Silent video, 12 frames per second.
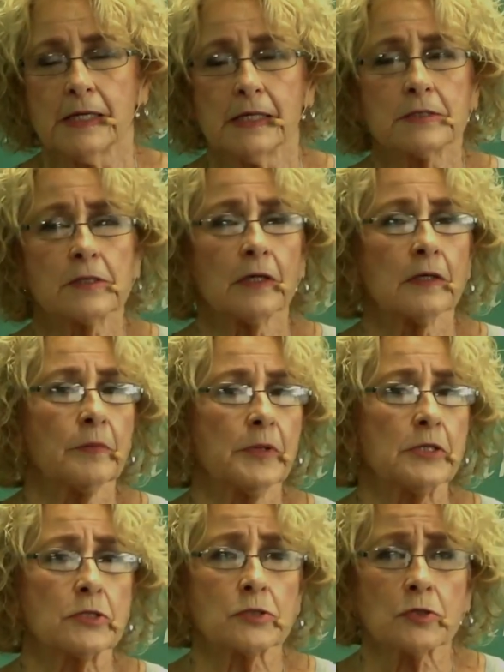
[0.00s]
is going to
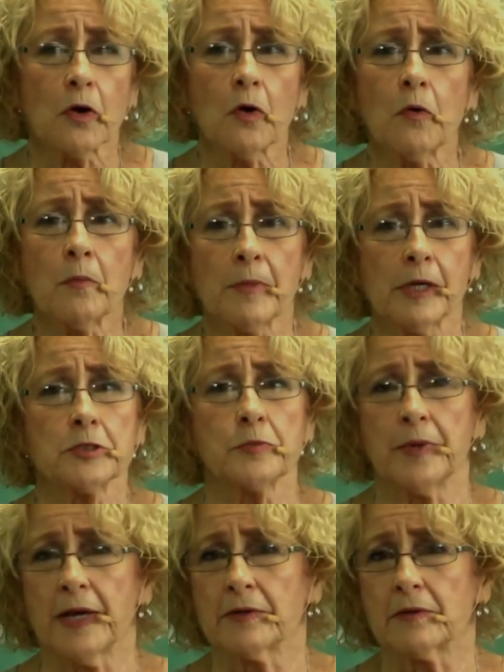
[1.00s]
be so much
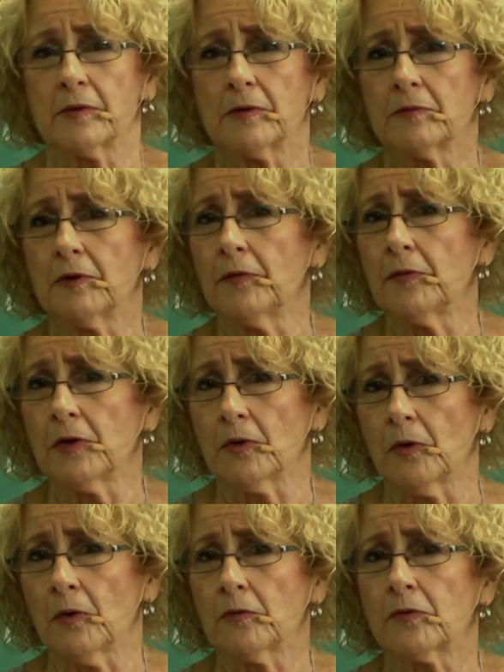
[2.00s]
better than the
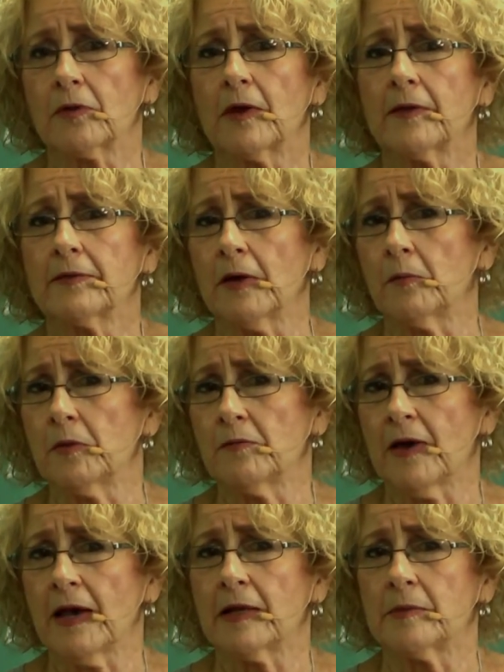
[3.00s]
earth that we've
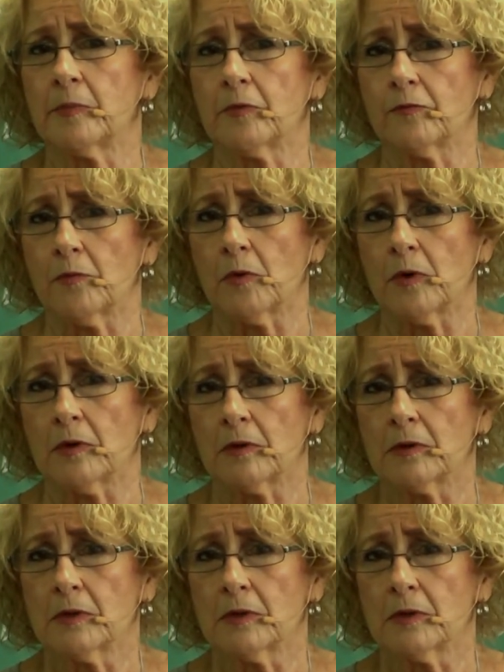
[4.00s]
had before.